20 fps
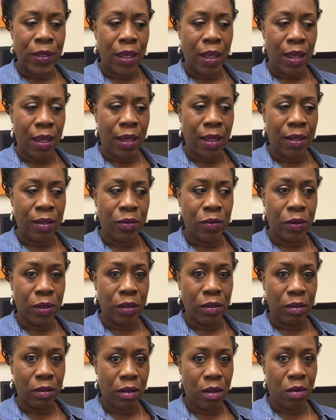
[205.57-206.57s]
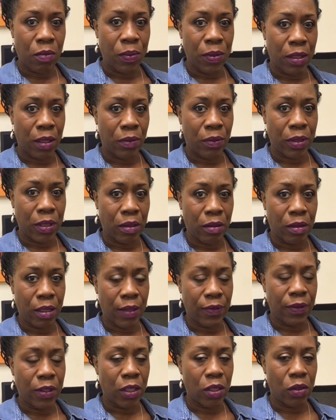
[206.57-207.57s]
and we're hoping that we don't
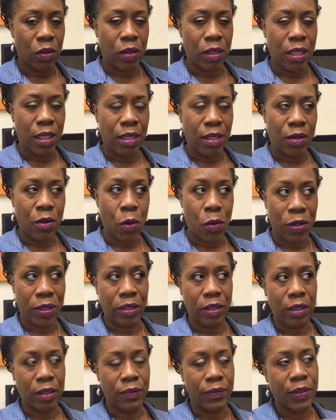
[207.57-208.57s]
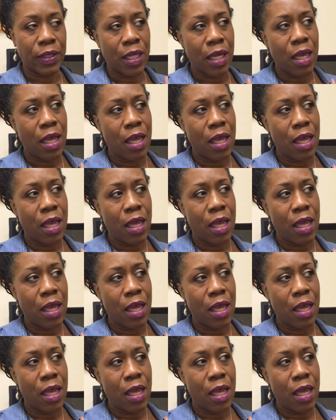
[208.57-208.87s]
have to use a Hoyer lift.